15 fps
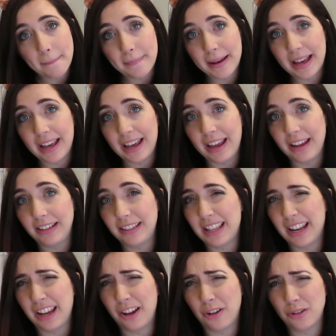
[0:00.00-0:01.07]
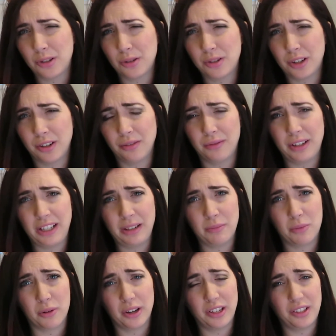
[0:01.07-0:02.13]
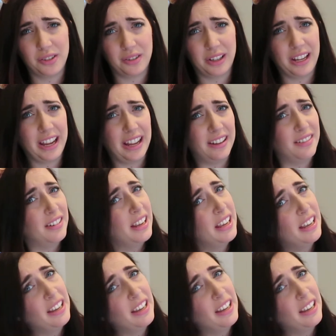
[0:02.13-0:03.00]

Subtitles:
but then I also started reading more into it, and